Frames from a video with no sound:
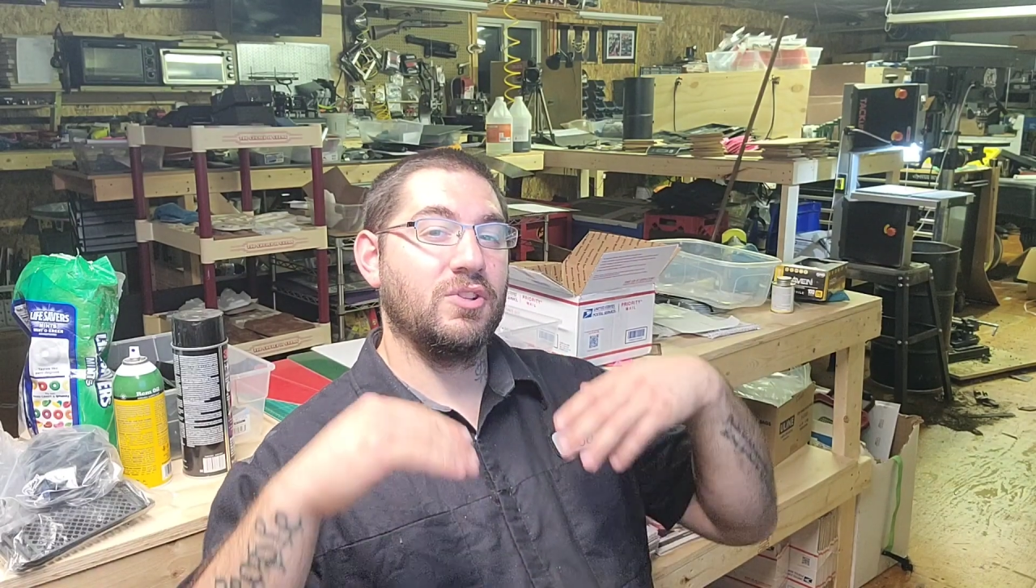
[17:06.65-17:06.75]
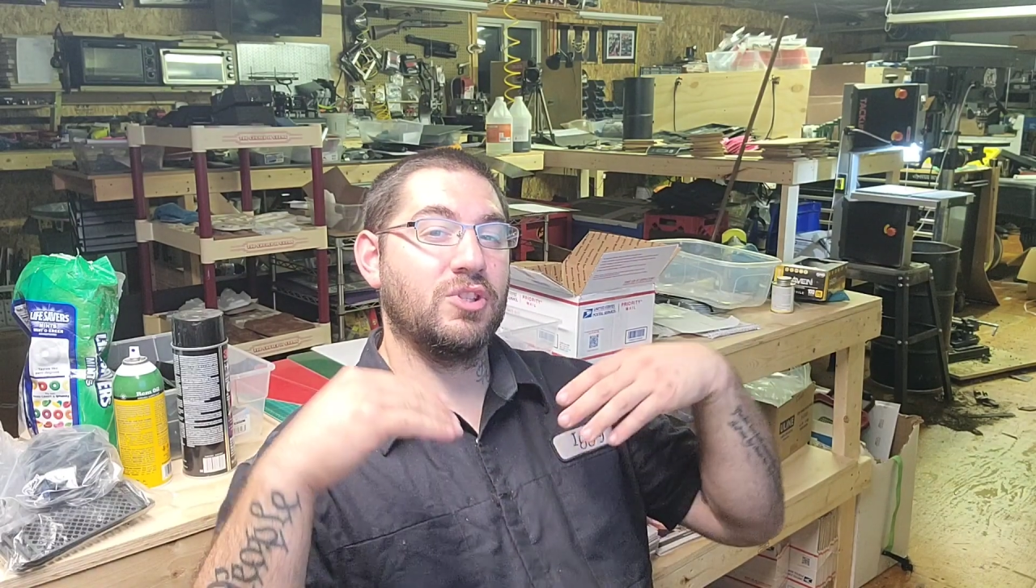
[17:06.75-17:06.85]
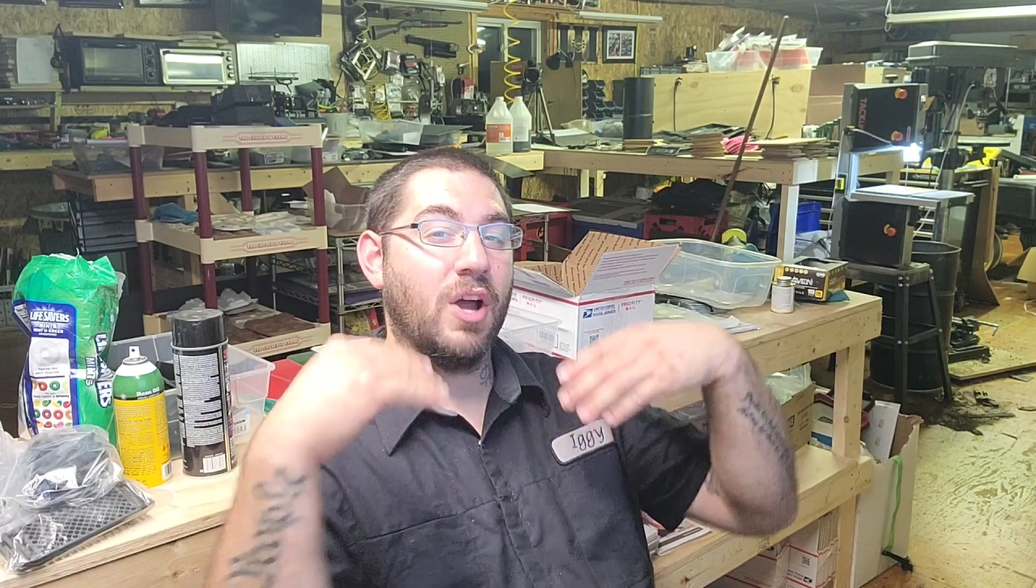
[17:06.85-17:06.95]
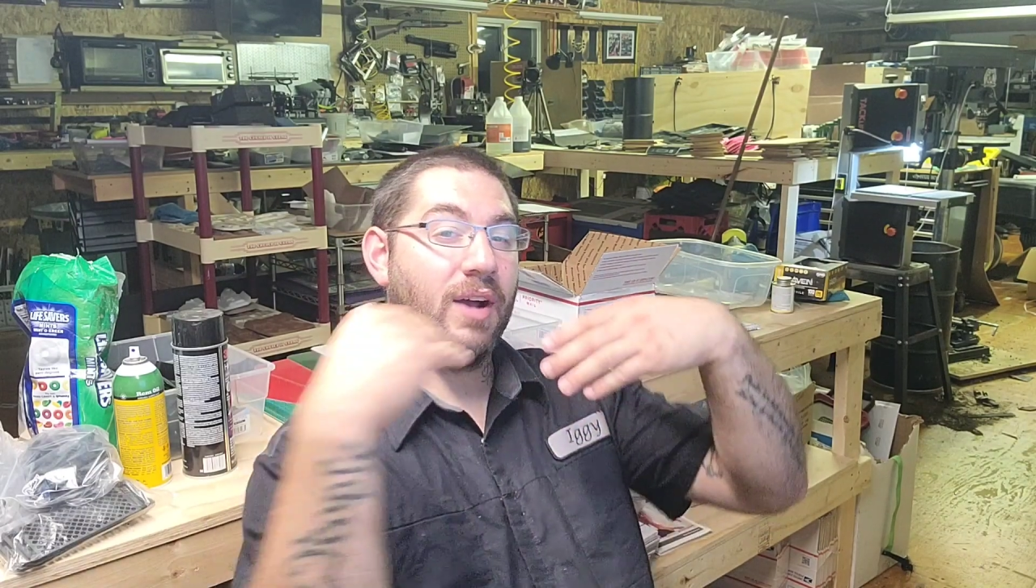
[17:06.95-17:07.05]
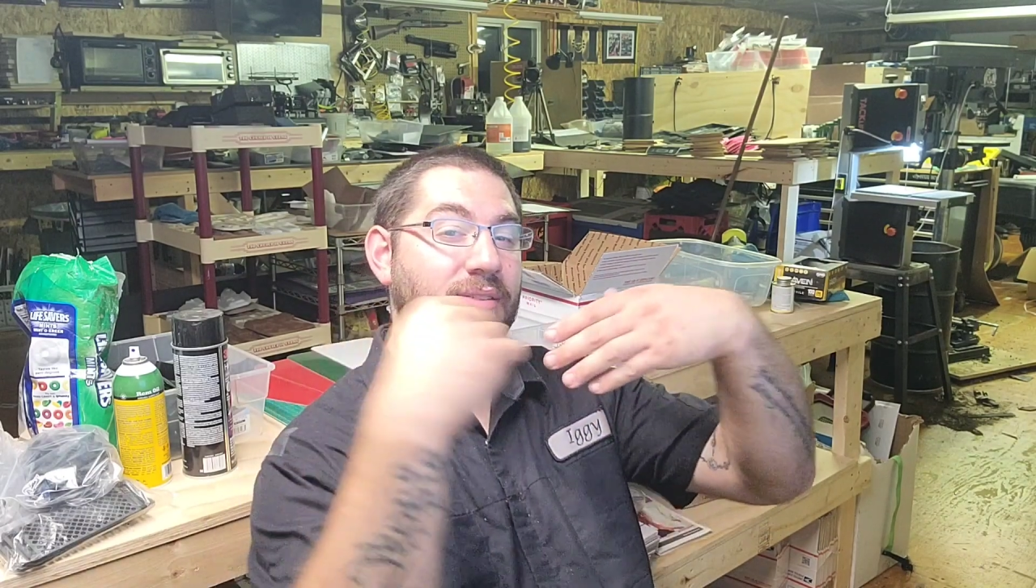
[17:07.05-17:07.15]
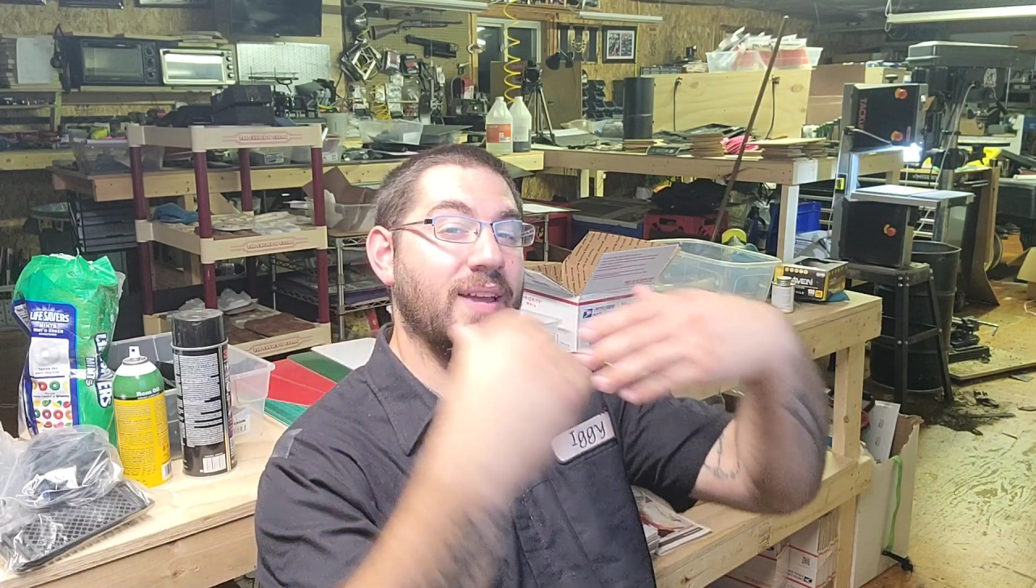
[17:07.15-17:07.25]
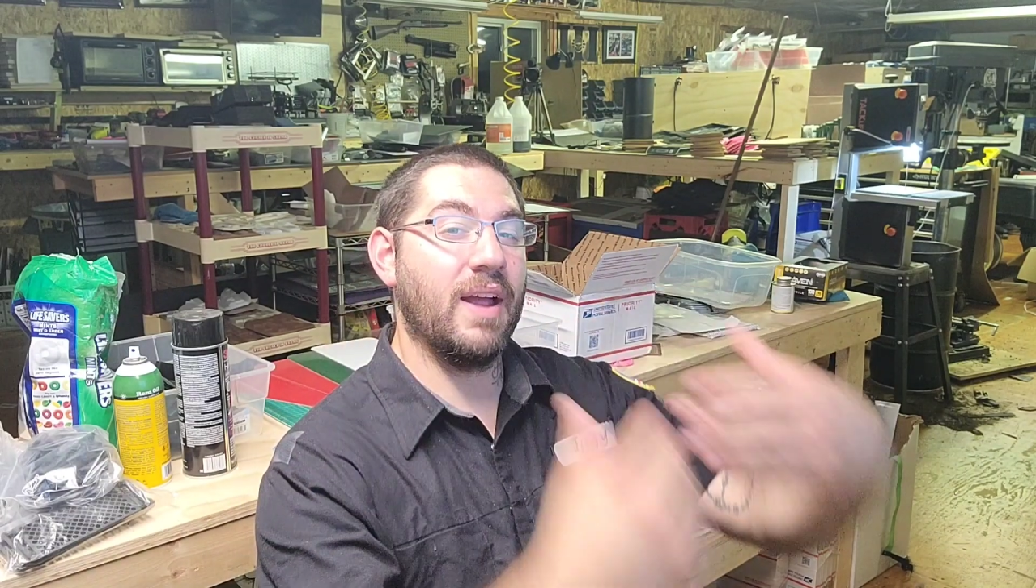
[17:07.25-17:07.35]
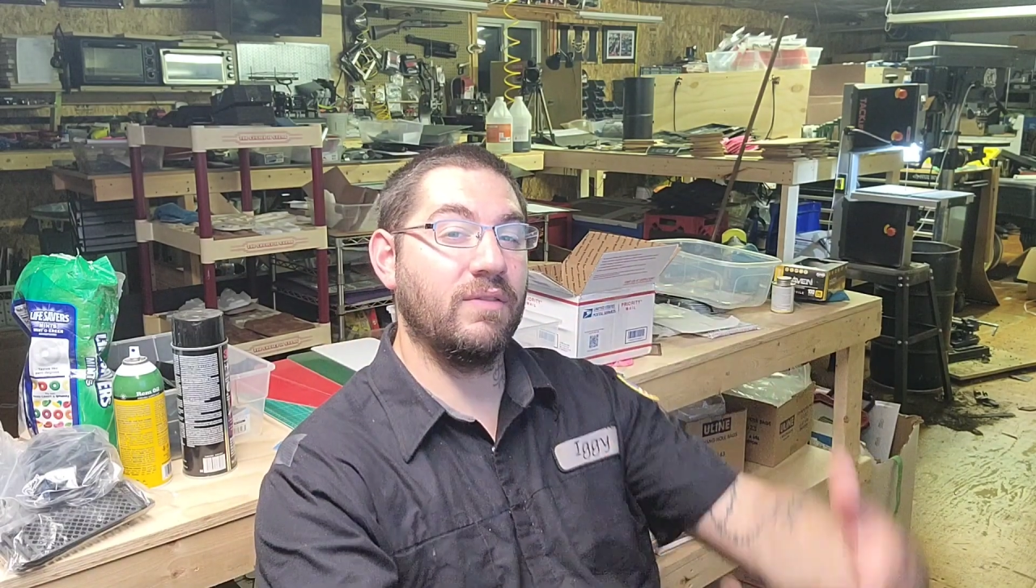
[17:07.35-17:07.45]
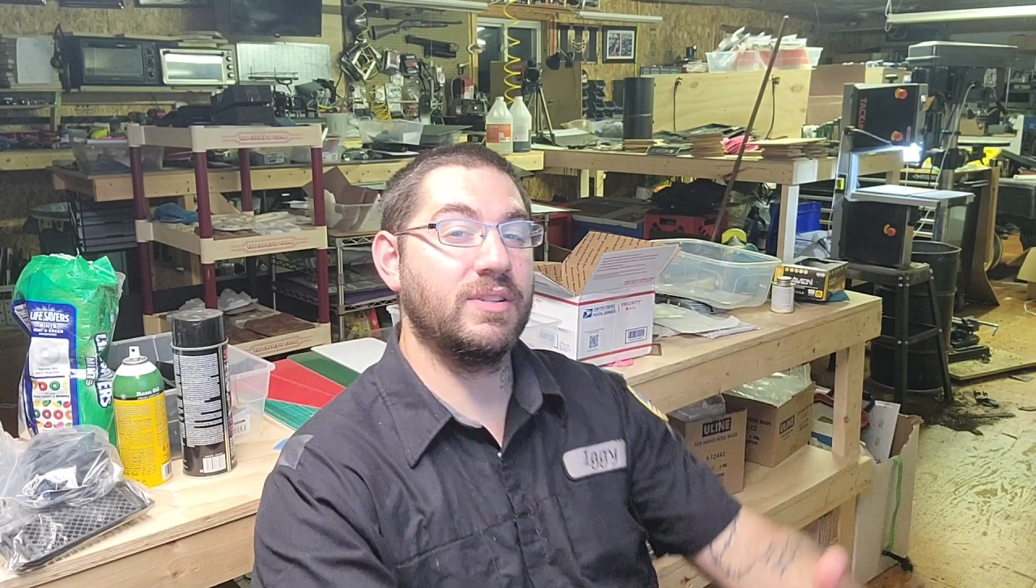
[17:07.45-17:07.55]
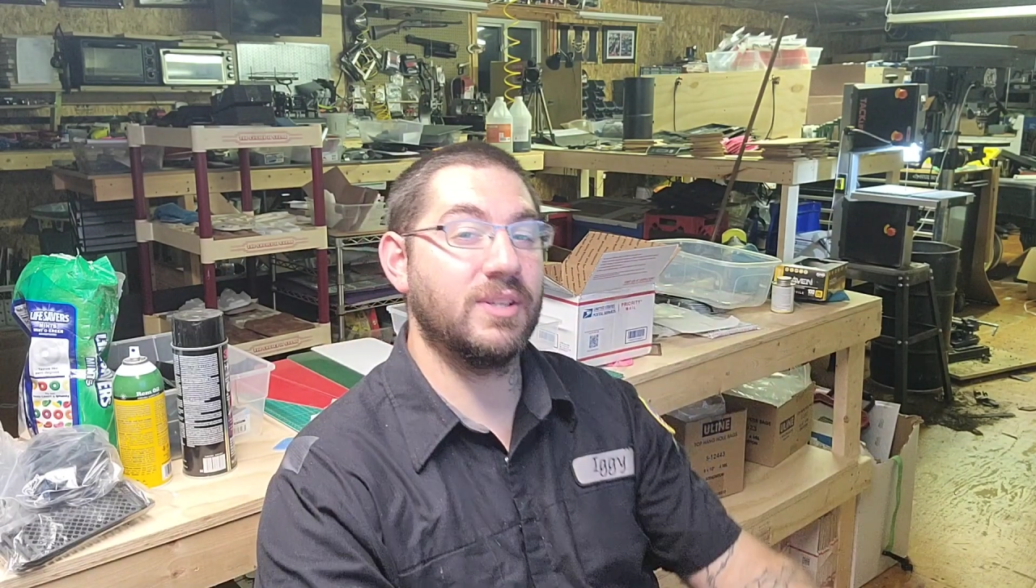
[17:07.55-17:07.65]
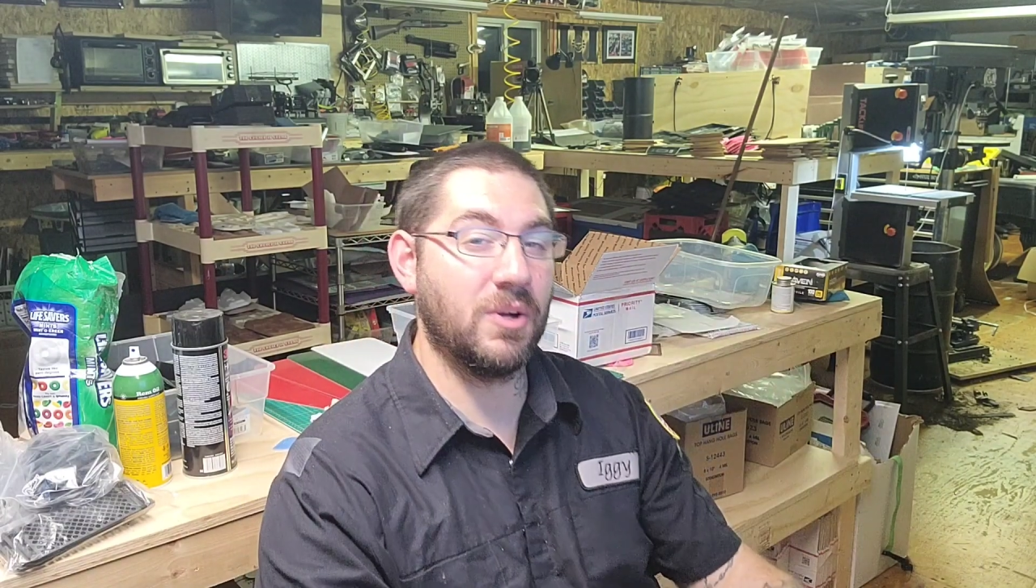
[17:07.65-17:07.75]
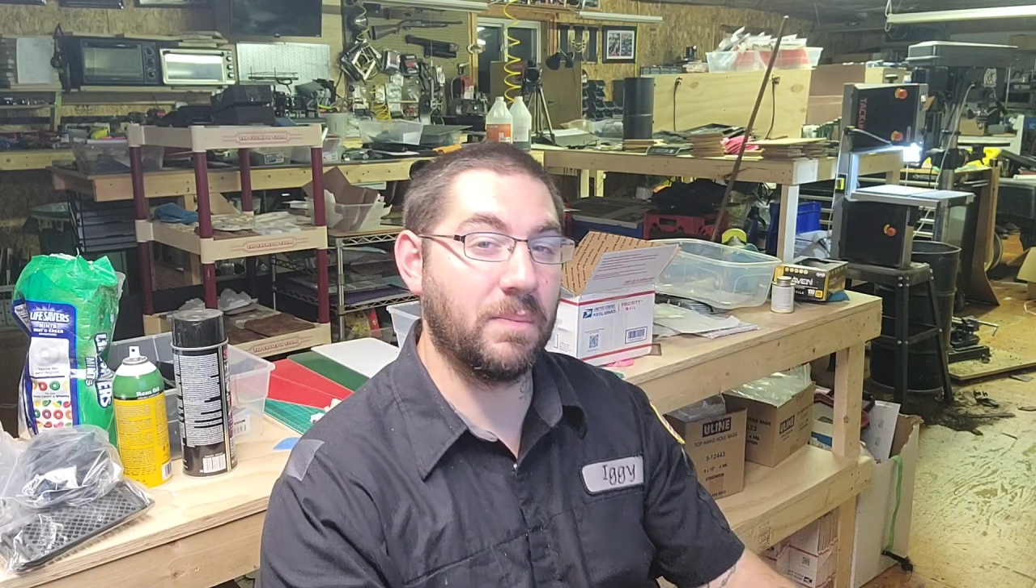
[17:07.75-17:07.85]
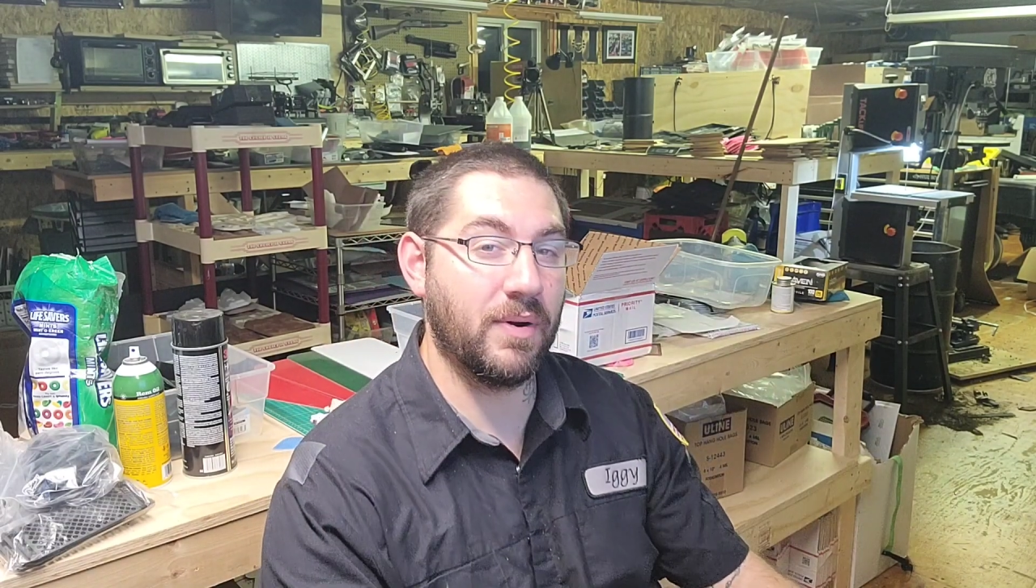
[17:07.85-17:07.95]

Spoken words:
Talk to every single